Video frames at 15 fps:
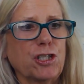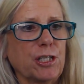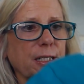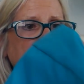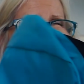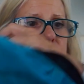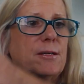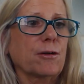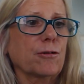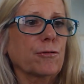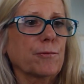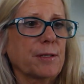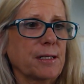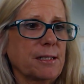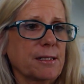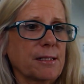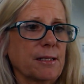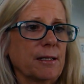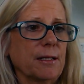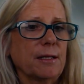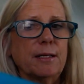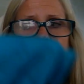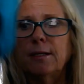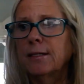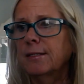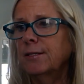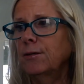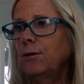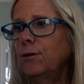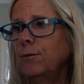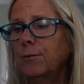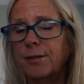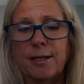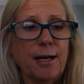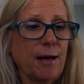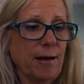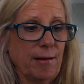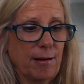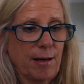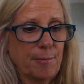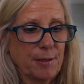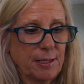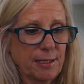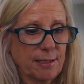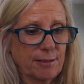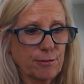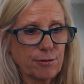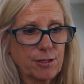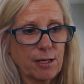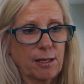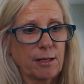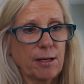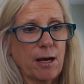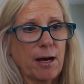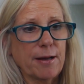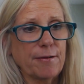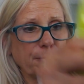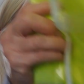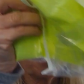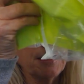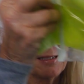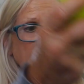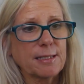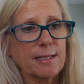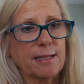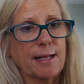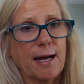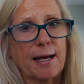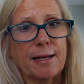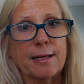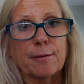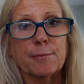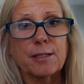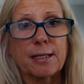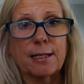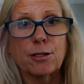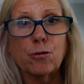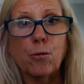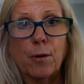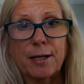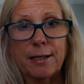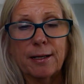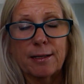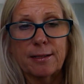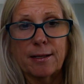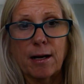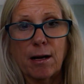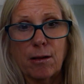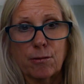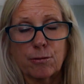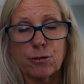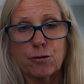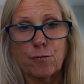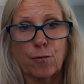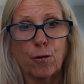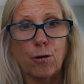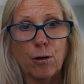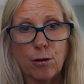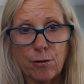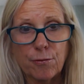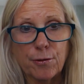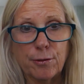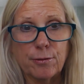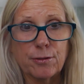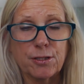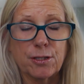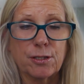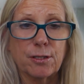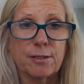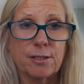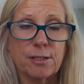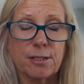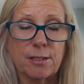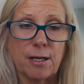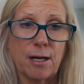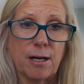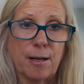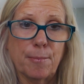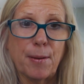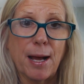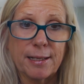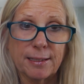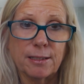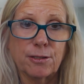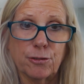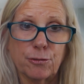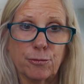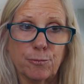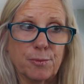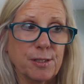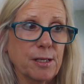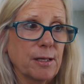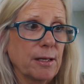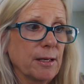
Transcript: Jeans, dungarees. So, yeah, I mean, there's a lot of pieces to that, and it was like $29 for all those packing cubes.